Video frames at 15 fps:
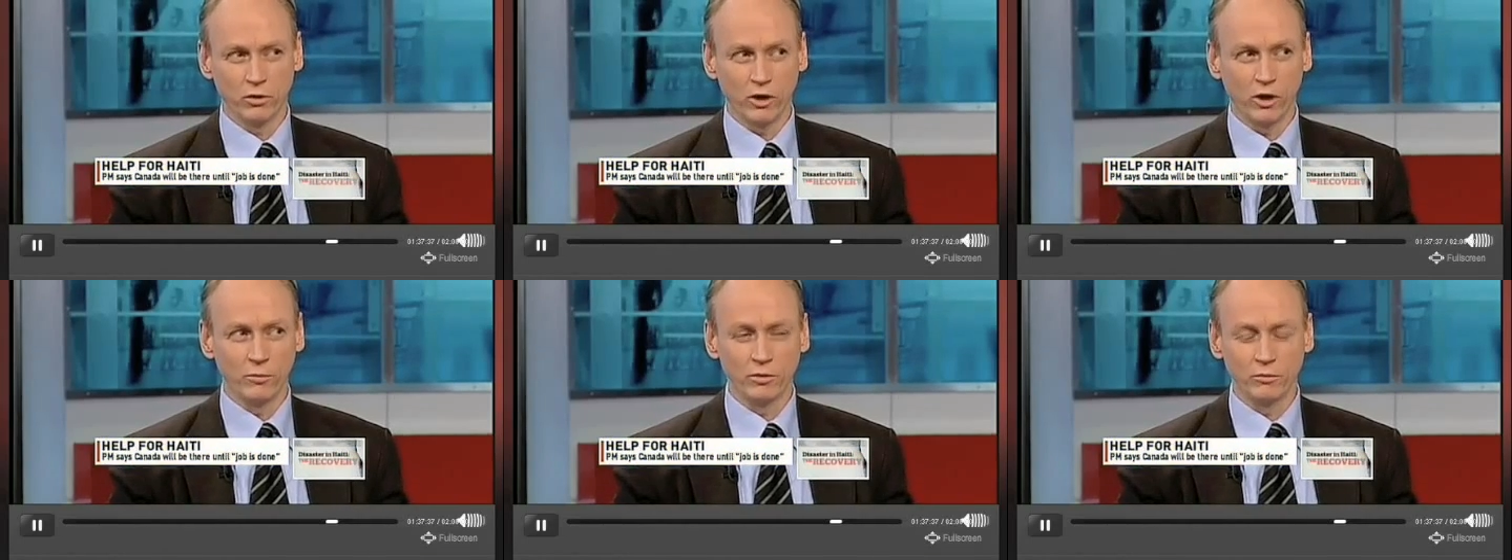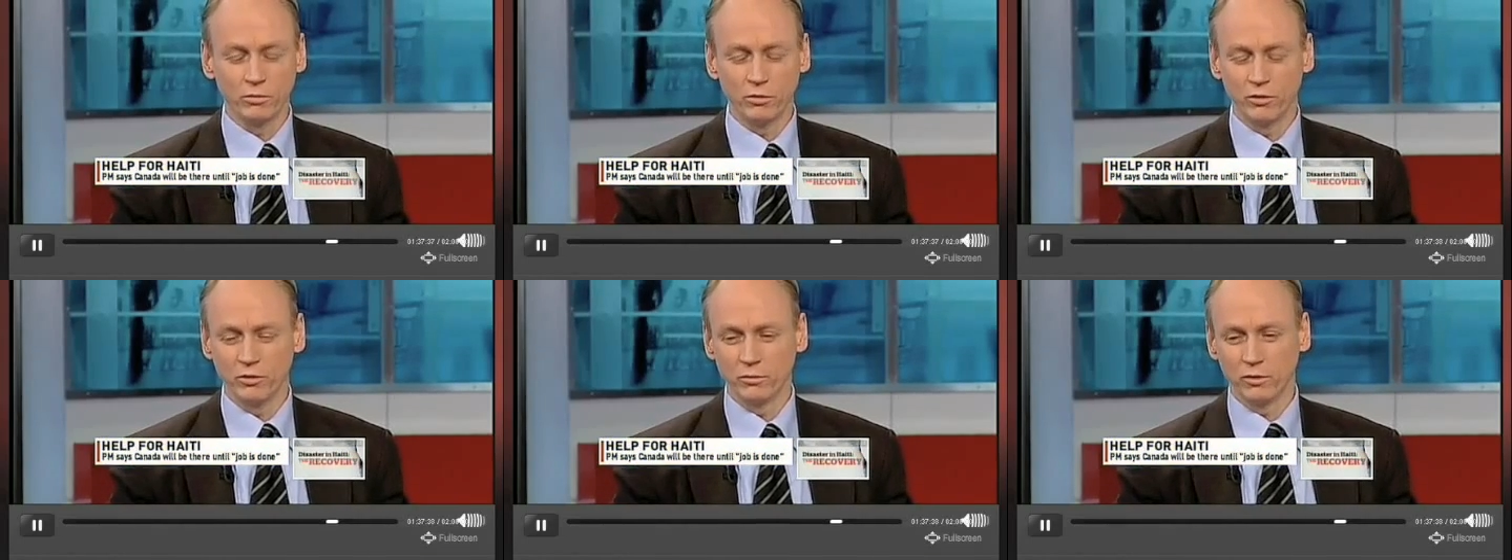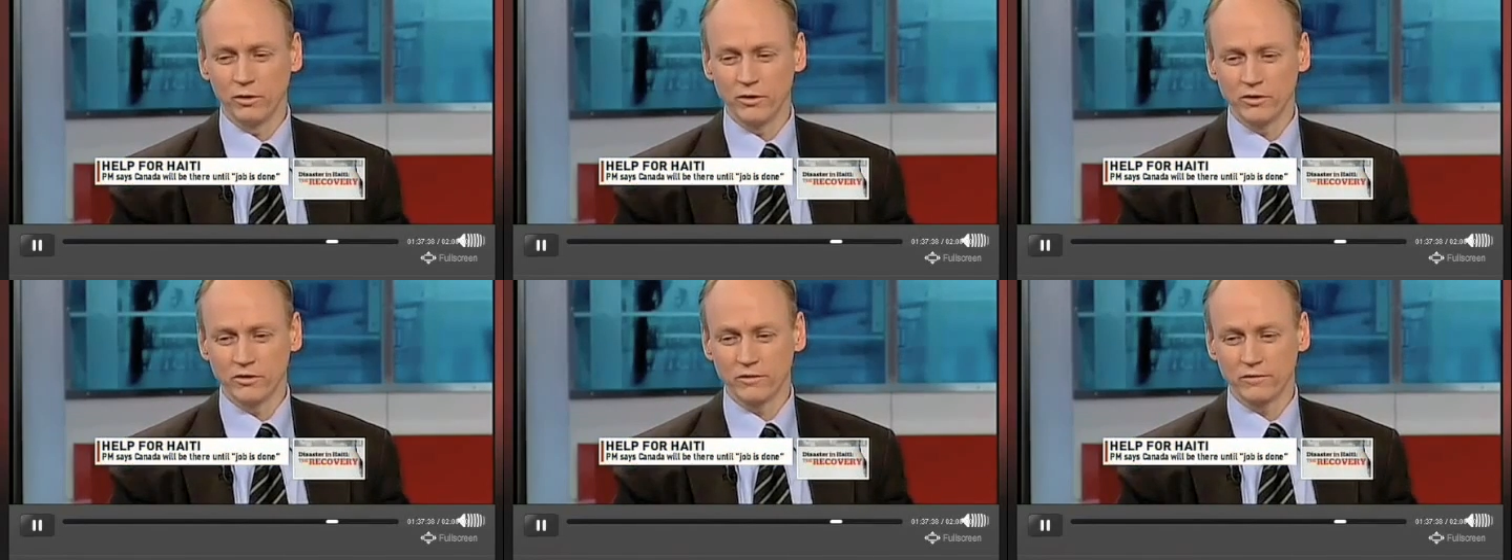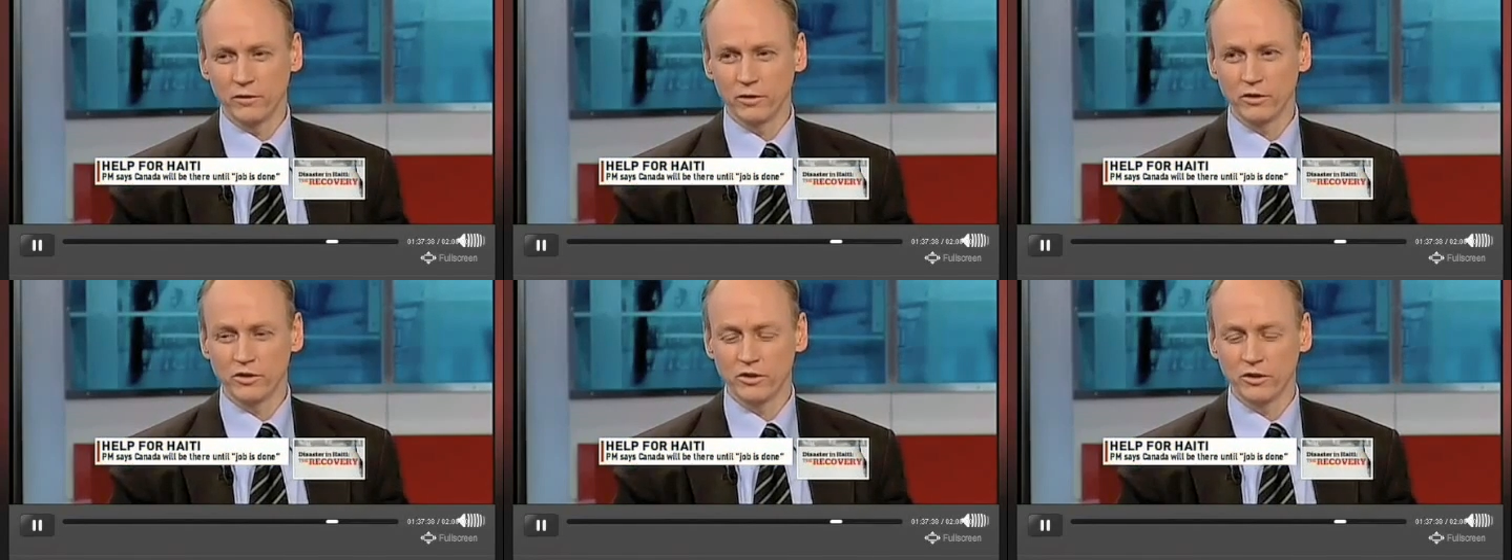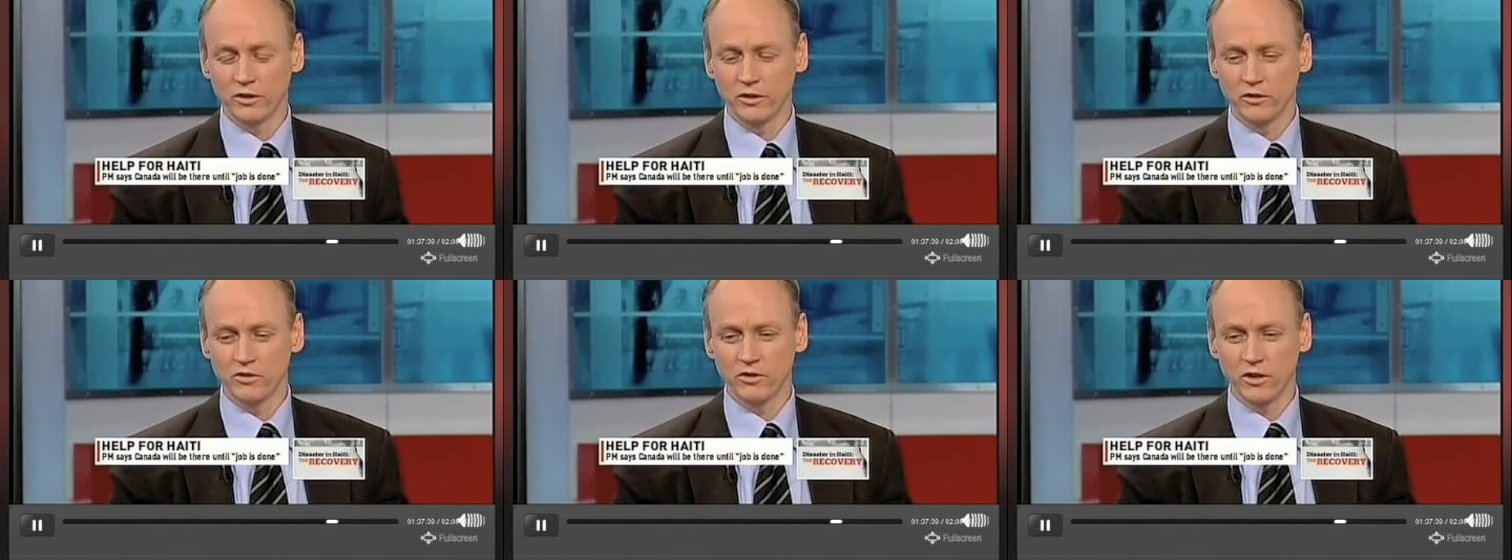helping put in place a
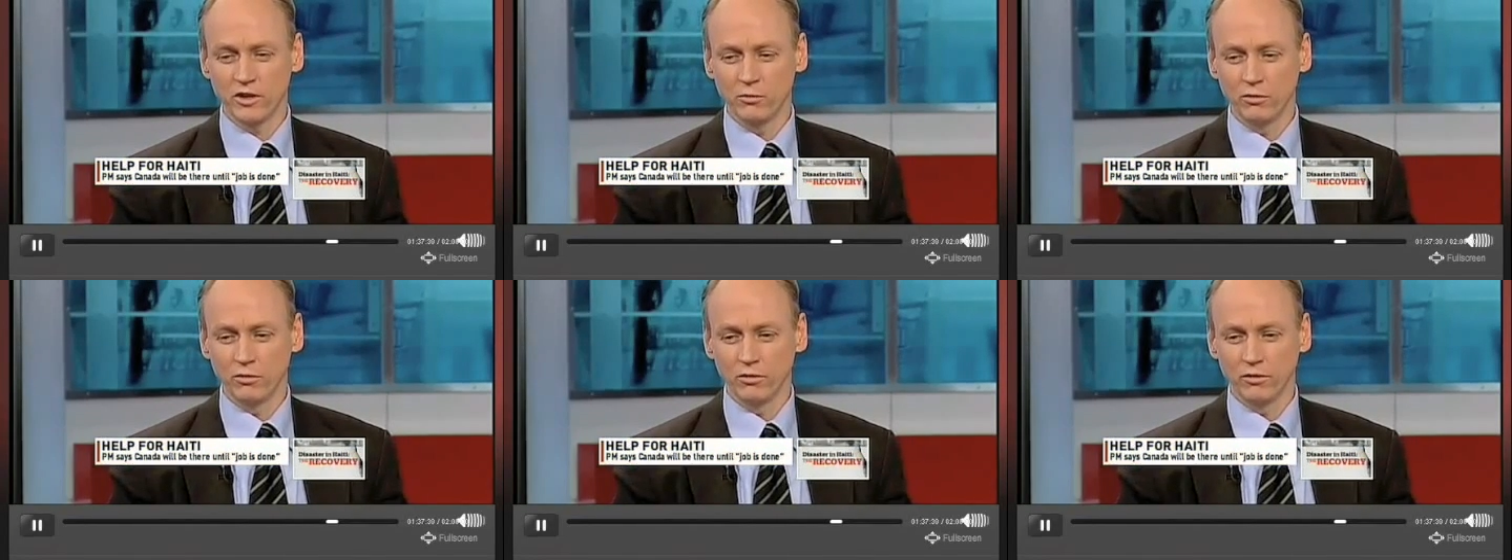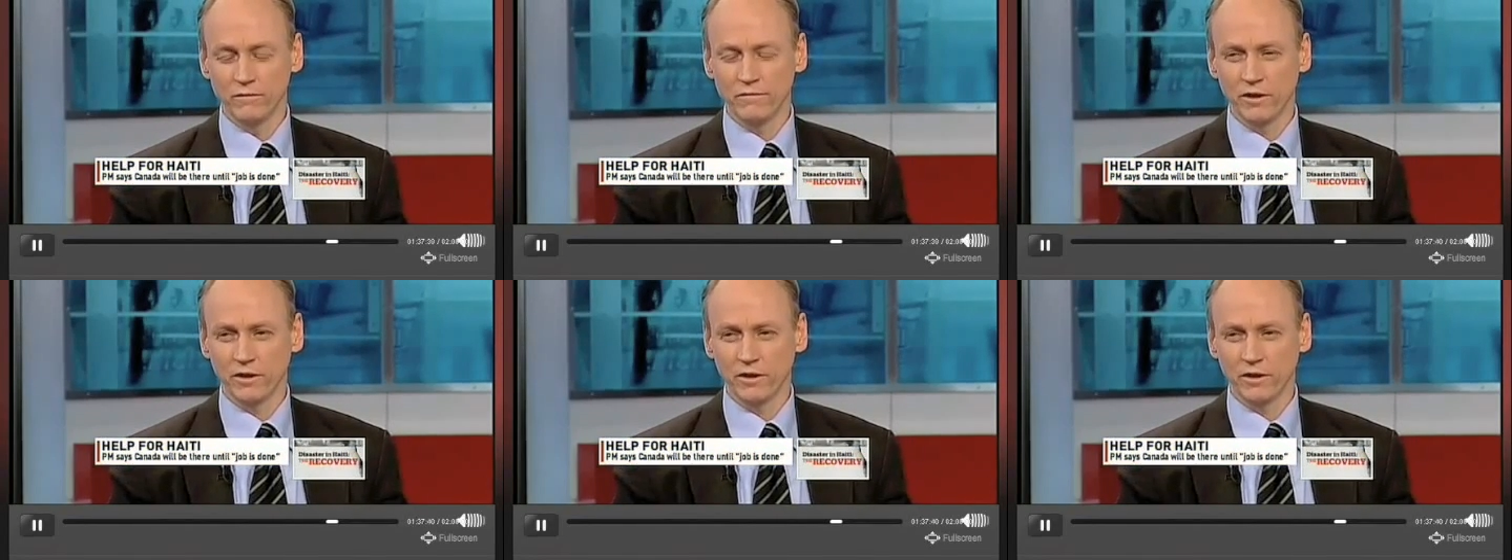functioning and stable and